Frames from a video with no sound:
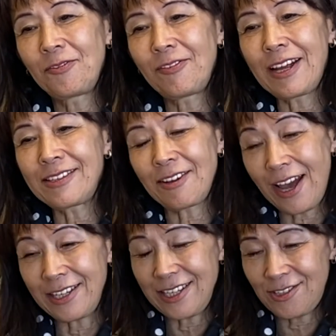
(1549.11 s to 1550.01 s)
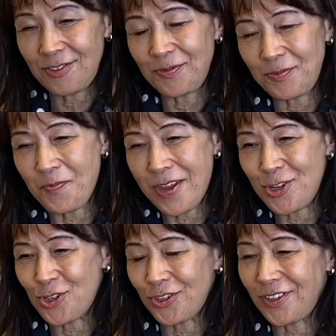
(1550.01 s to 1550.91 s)
right now I just
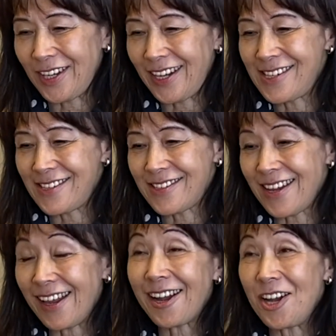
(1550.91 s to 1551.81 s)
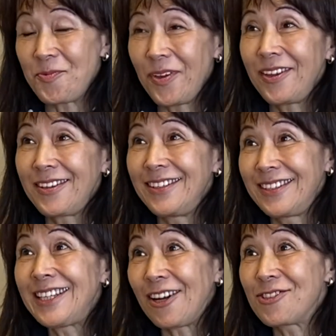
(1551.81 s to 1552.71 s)
mentioned, I come.
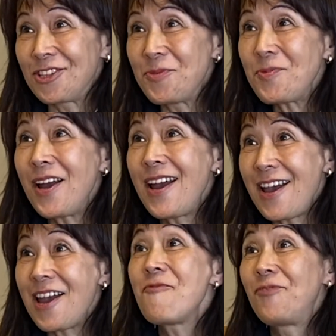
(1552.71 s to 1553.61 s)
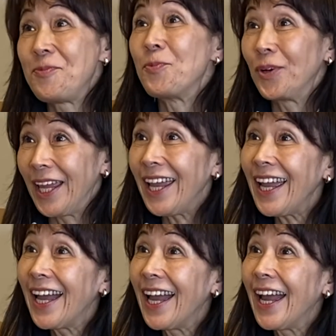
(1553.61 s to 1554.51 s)
Tuck gym every morning.
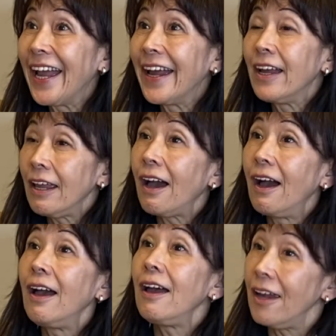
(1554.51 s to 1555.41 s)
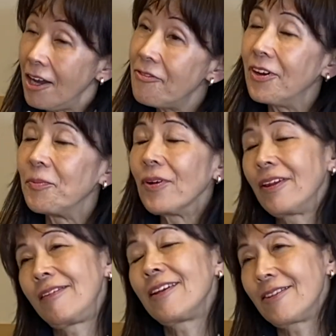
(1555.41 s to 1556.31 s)
You do. I see you in the morning. Every, you see
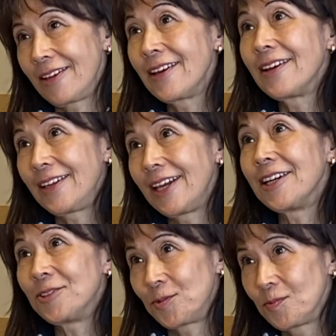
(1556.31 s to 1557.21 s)
me. I see you usually.